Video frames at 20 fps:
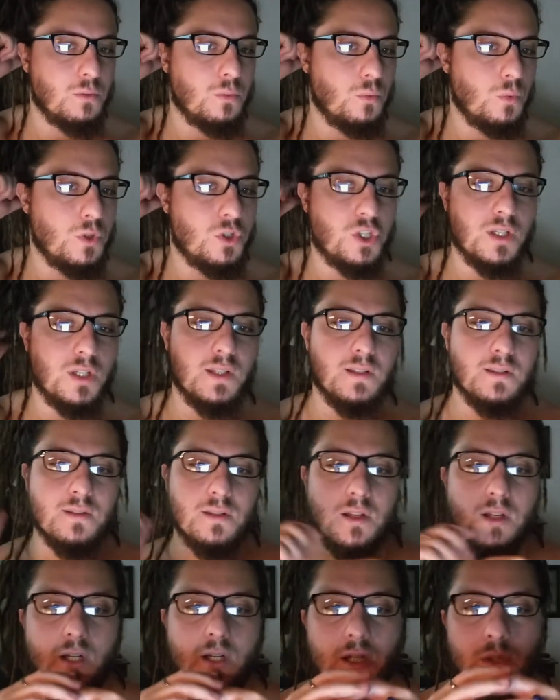which is
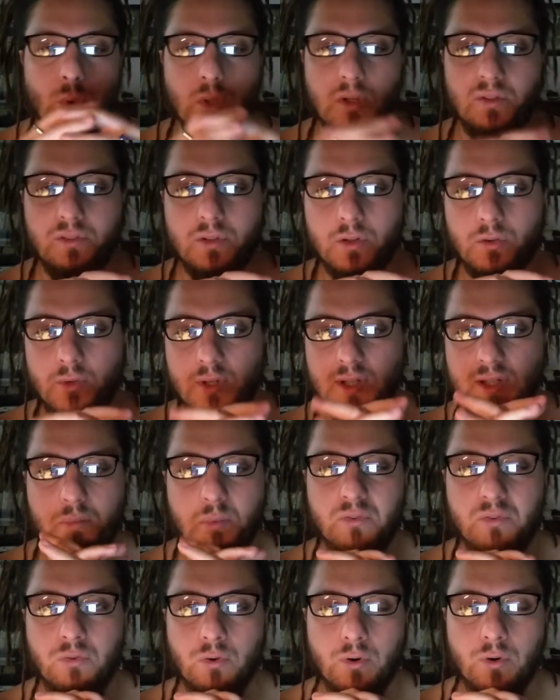12 degrees
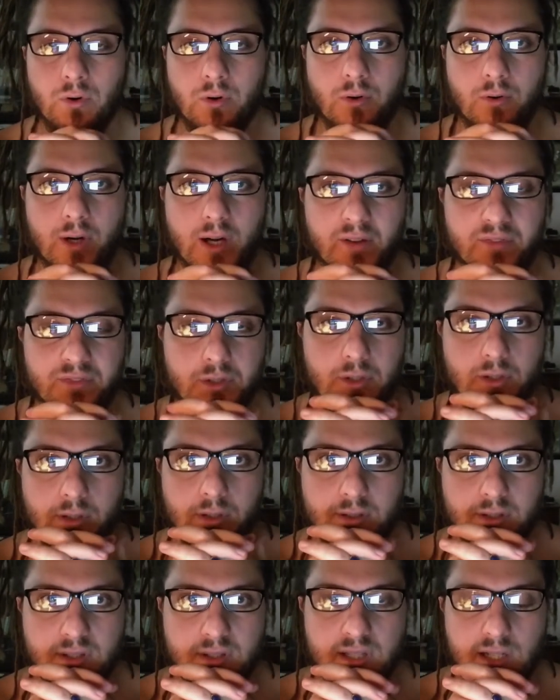before or after
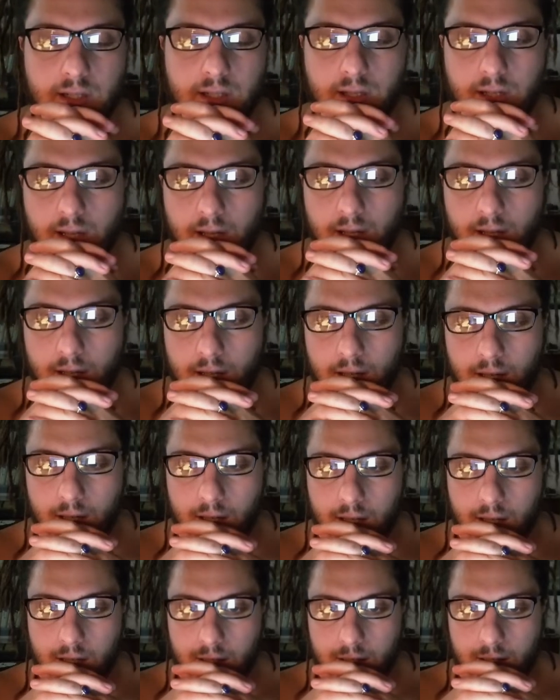the sun
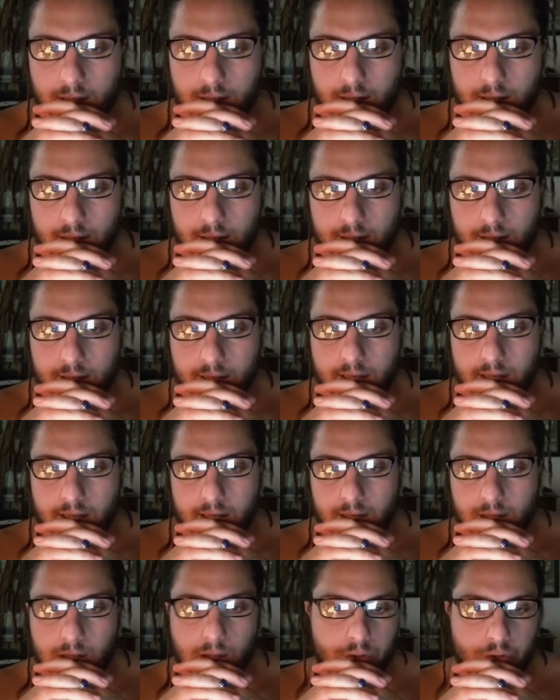in
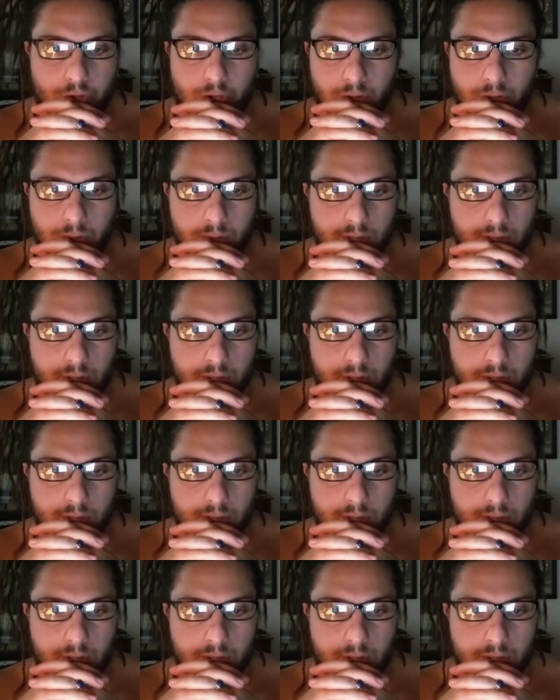longitude.